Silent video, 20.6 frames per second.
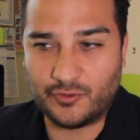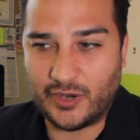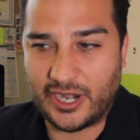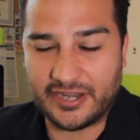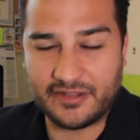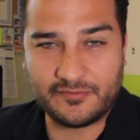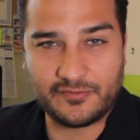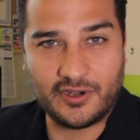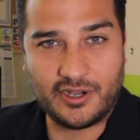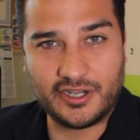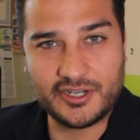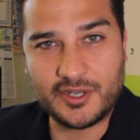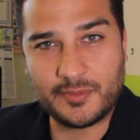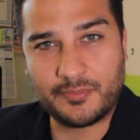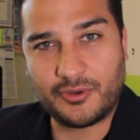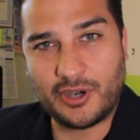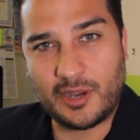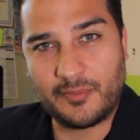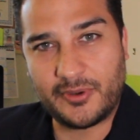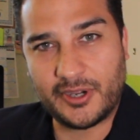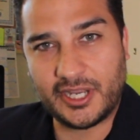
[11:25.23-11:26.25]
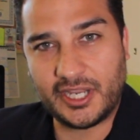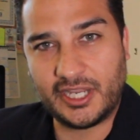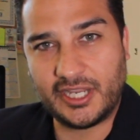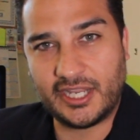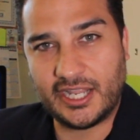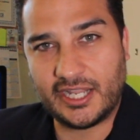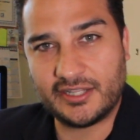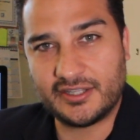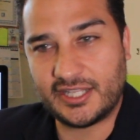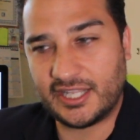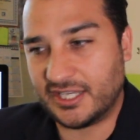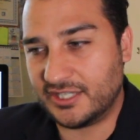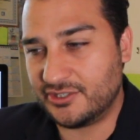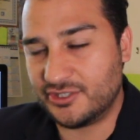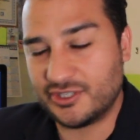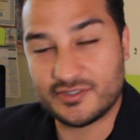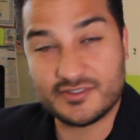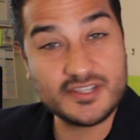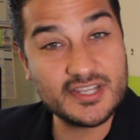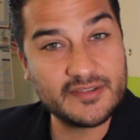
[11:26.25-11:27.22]
right in front of your property and then
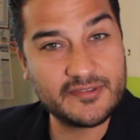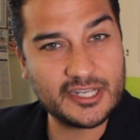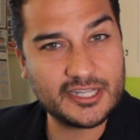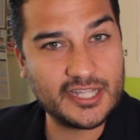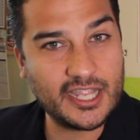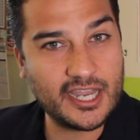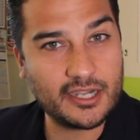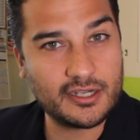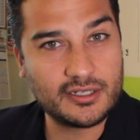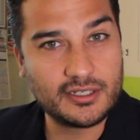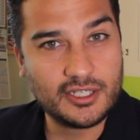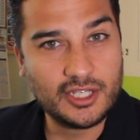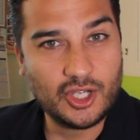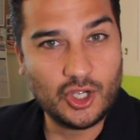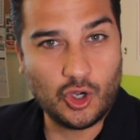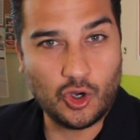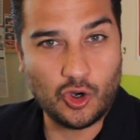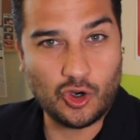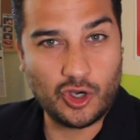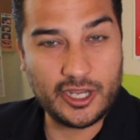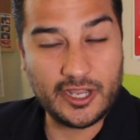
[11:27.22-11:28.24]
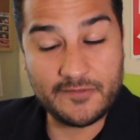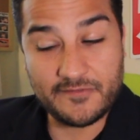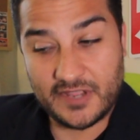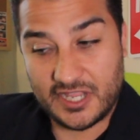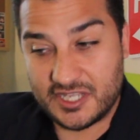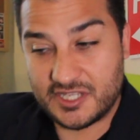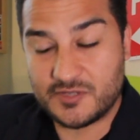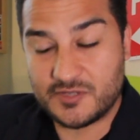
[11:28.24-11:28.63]
just leave it there? Or if